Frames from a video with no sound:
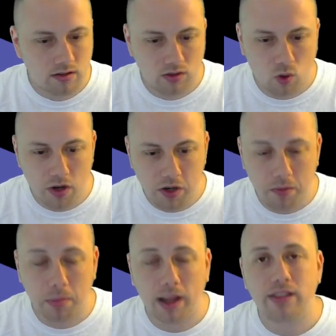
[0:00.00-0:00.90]
Or you
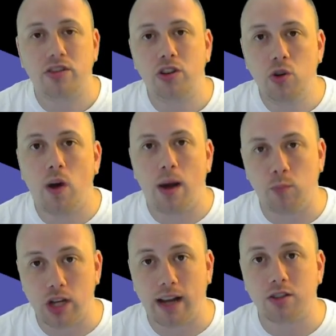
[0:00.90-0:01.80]
can place new
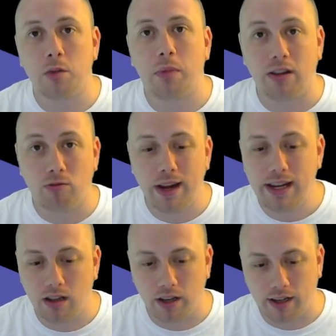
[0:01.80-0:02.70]
objects by
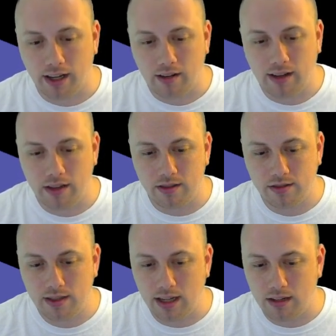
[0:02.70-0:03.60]
right-clicking in the
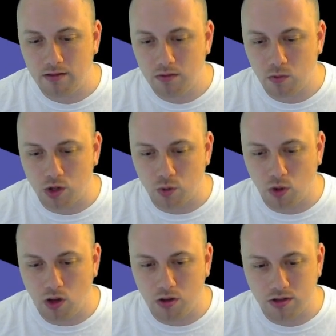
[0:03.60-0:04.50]
scene, which
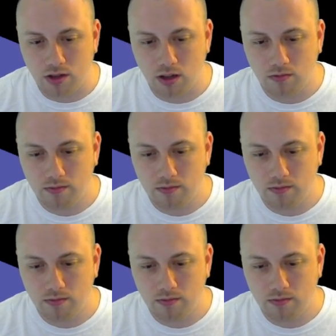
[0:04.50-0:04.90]
will also